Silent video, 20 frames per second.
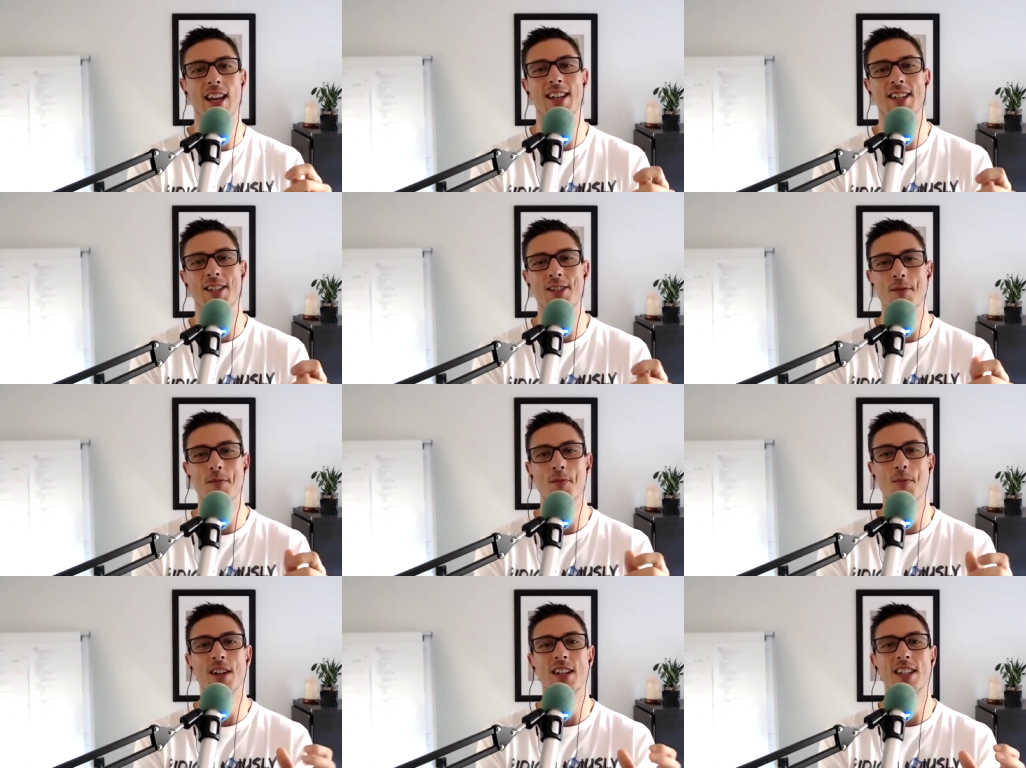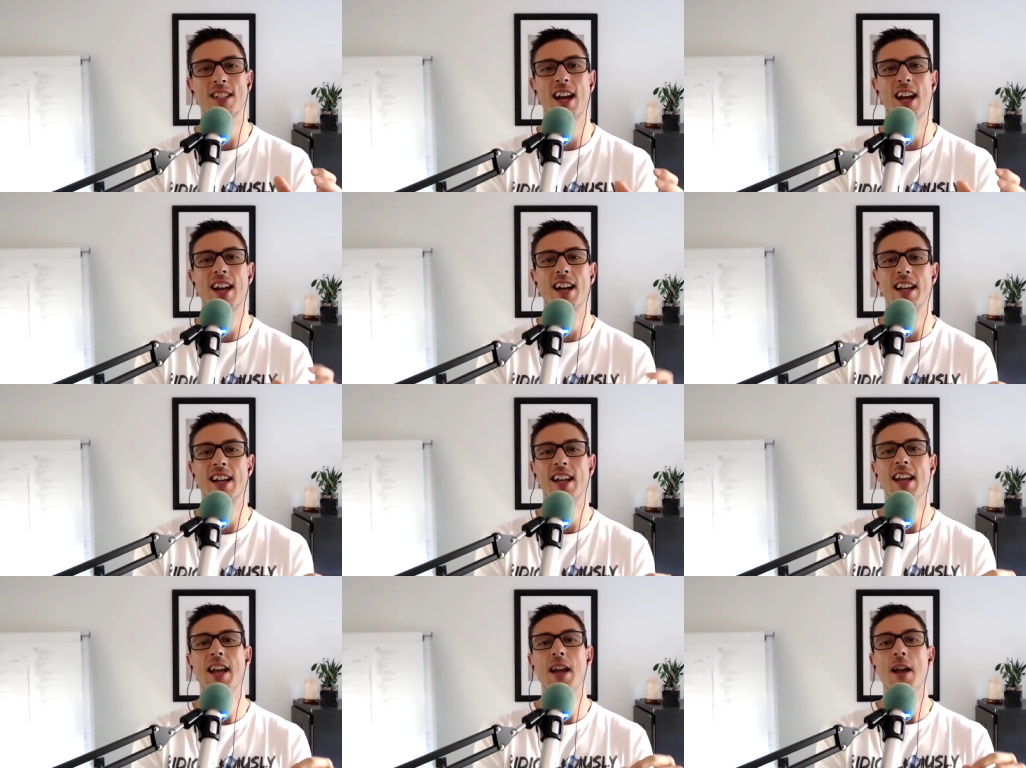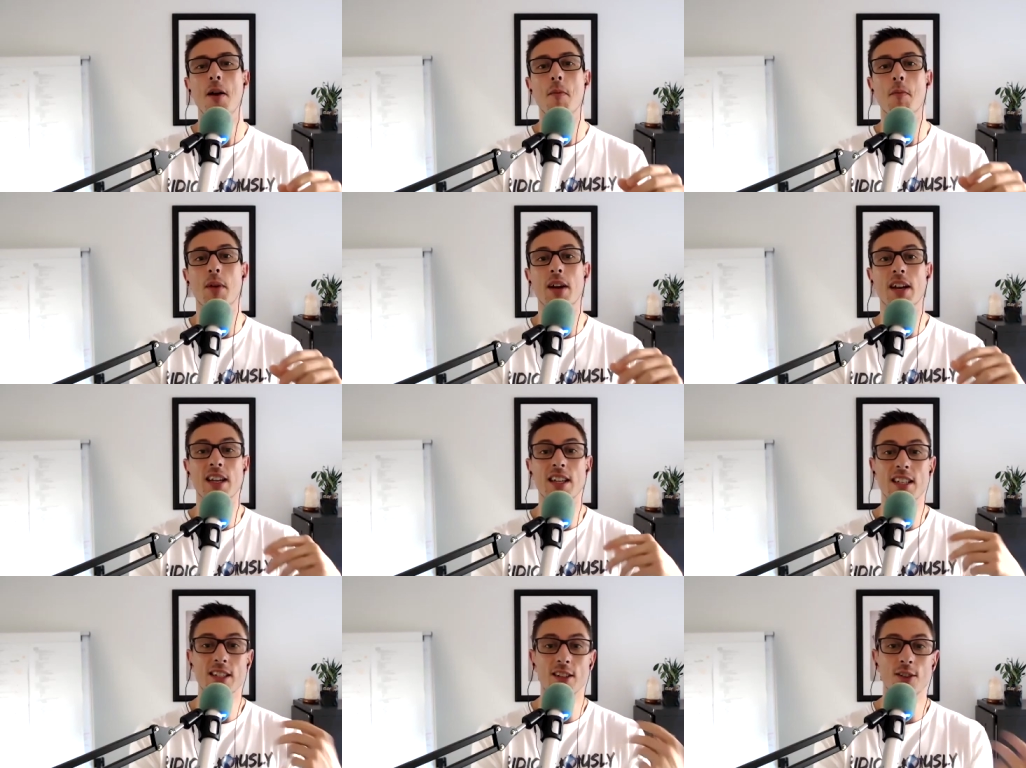super exciting but
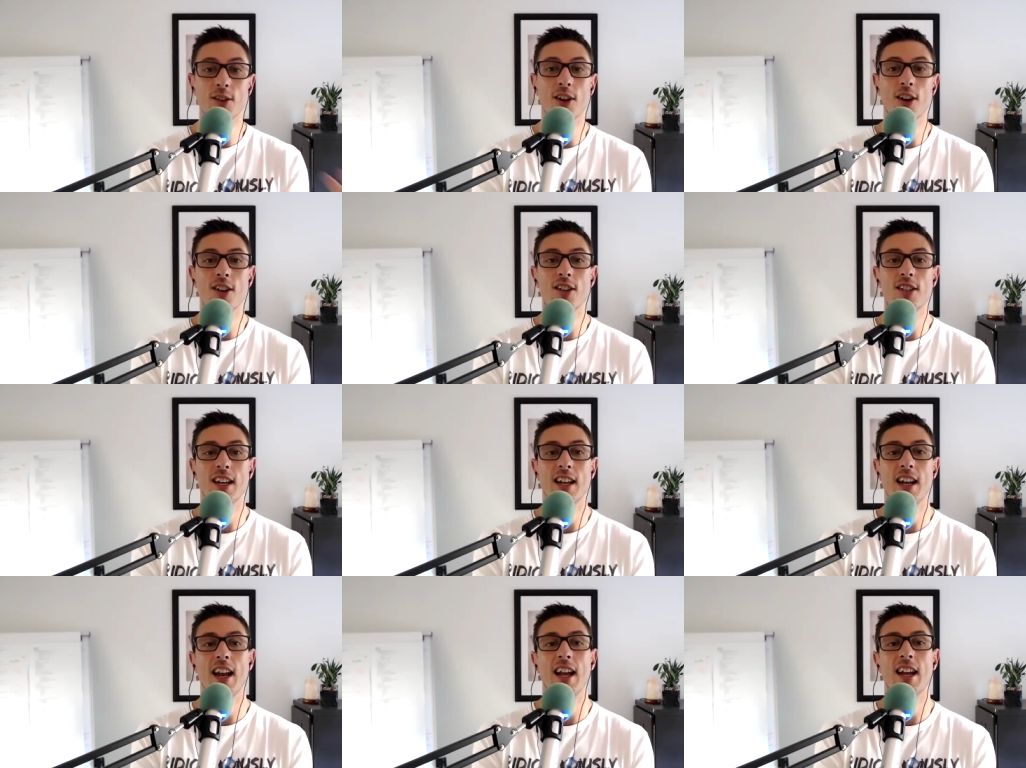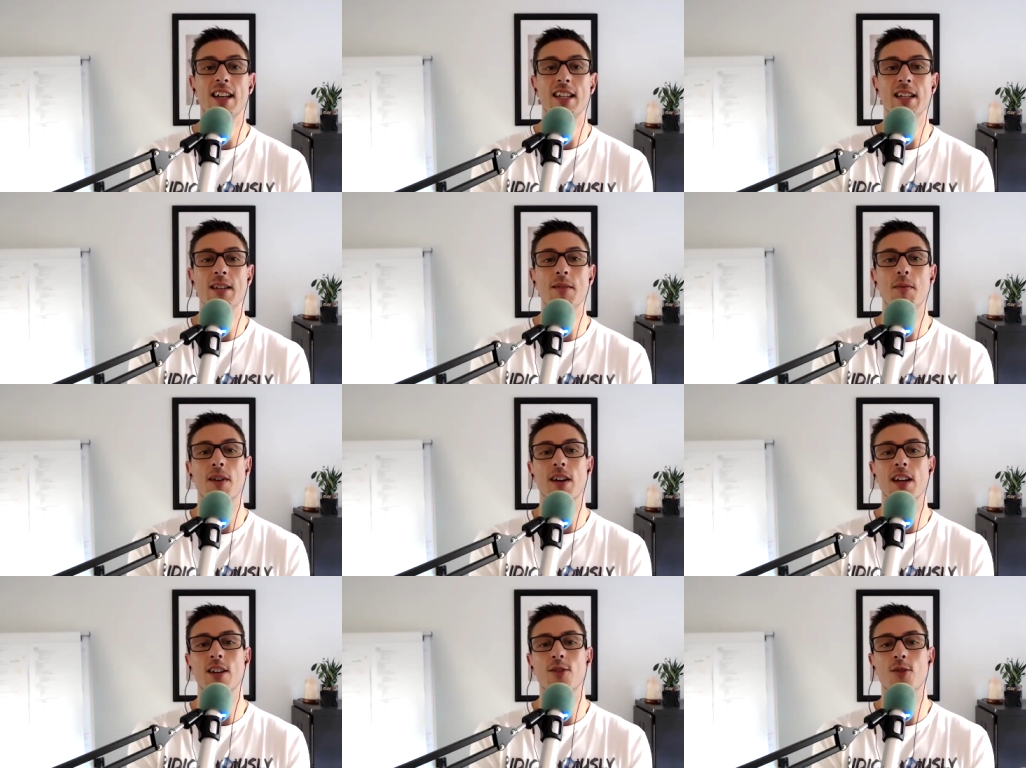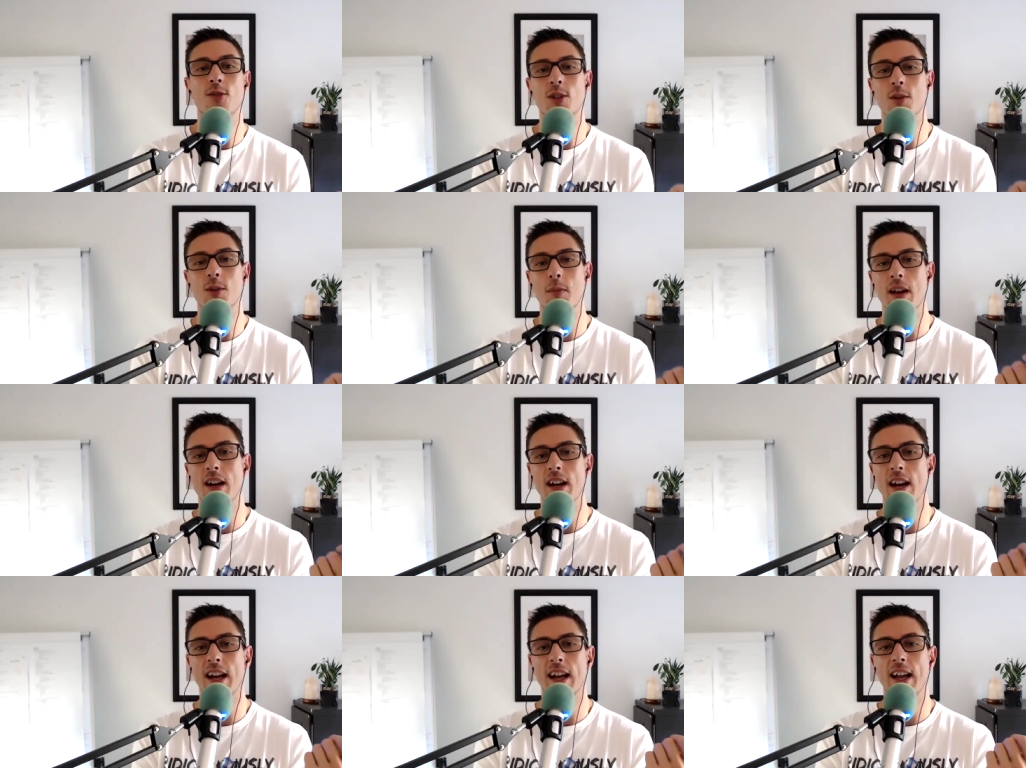he still goes that layer deeper and he talks
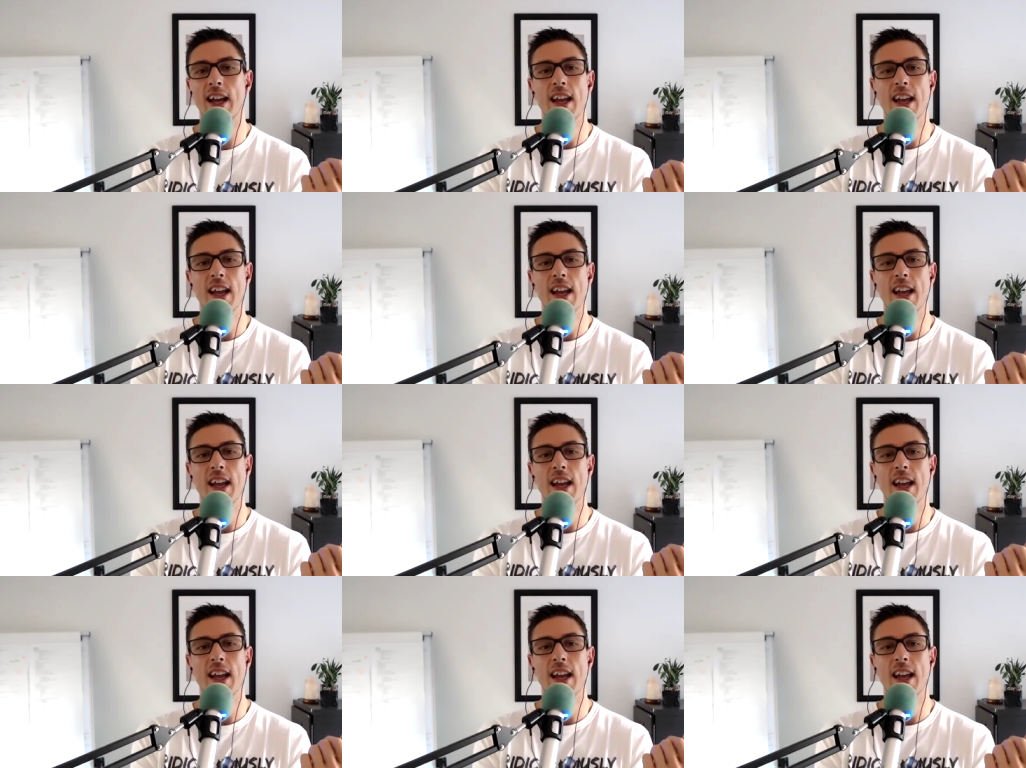about like